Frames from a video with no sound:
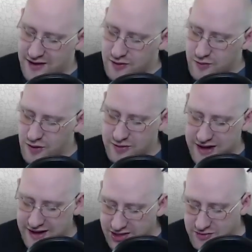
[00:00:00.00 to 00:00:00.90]
Quote,
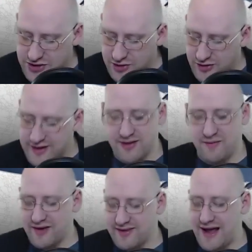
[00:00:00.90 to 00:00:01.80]
getting the majority is the
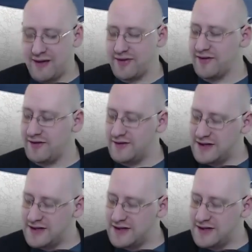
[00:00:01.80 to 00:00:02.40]
biggest obstacle.